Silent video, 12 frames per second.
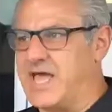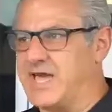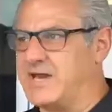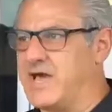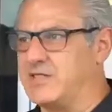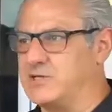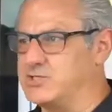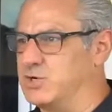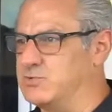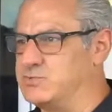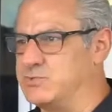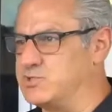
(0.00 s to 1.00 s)
Island has
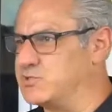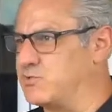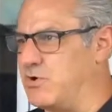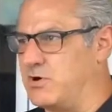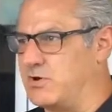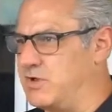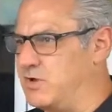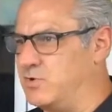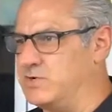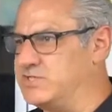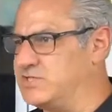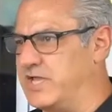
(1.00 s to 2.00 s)
always been strong. It yeah.
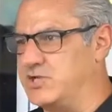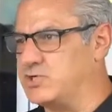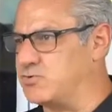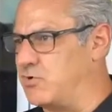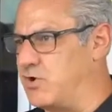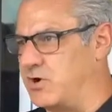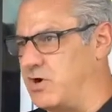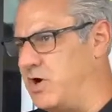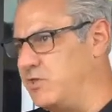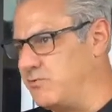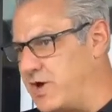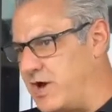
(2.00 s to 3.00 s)
always stays strong.
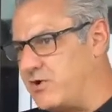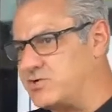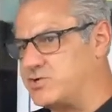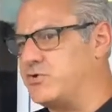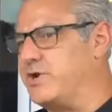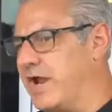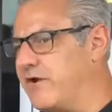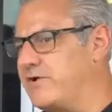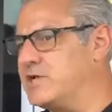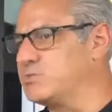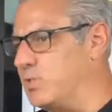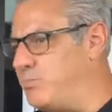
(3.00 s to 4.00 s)
Other uh, certain
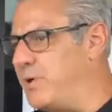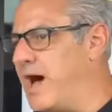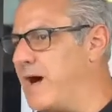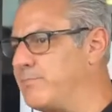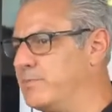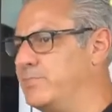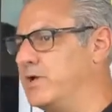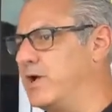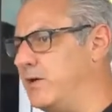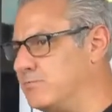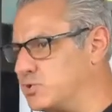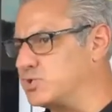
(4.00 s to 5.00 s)
areas will pop and
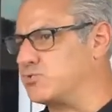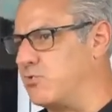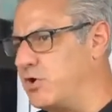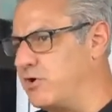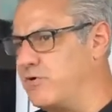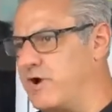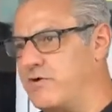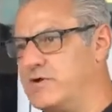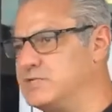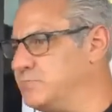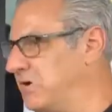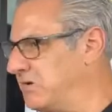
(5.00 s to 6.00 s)
become the stronger
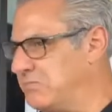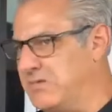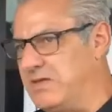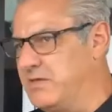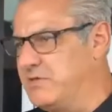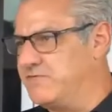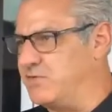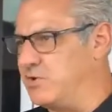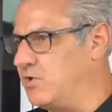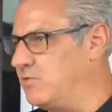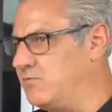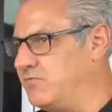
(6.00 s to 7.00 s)
areas, but for the
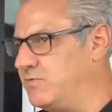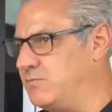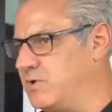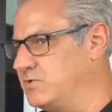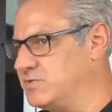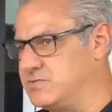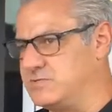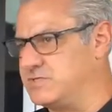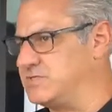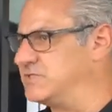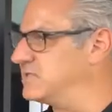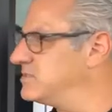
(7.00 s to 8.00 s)
whole, for the most,
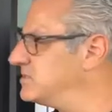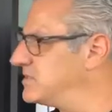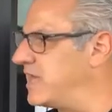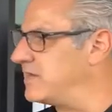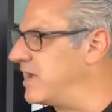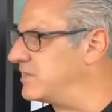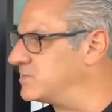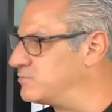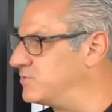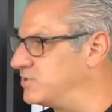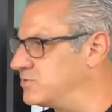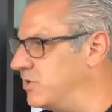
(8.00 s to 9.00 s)
Staten Island's
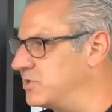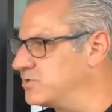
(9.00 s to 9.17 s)
pretty staunch.